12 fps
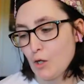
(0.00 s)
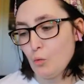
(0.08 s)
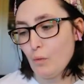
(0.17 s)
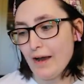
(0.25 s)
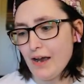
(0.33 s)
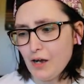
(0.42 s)
Oh,
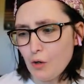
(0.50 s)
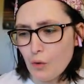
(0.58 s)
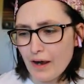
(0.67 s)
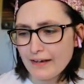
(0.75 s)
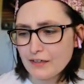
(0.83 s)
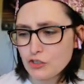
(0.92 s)

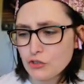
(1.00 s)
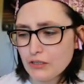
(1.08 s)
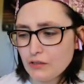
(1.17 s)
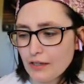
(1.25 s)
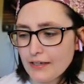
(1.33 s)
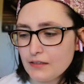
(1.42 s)
wow. I actually
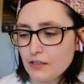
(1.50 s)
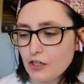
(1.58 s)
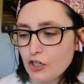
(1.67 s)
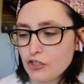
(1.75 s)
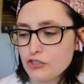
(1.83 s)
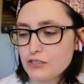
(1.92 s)
like that
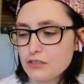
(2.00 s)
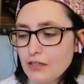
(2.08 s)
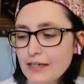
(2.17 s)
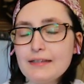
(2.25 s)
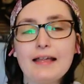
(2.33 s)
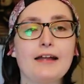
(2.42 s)
hers is
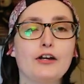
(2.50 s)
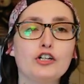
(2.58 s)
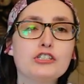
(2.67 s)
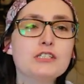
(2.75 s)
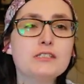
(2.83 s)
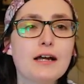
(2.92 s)
like that.
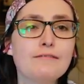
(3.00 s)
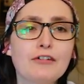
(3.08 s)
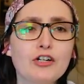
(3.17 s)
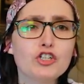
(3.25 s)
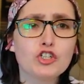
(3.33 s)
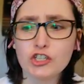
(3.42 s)
Hers is not
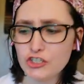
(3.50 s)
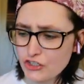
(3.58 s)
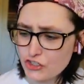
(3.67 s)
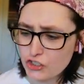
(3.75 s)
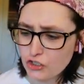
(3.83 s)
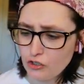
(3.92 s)
very
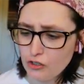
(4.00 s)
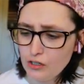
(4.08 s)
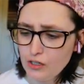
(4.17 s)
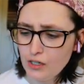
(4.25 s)
traditional.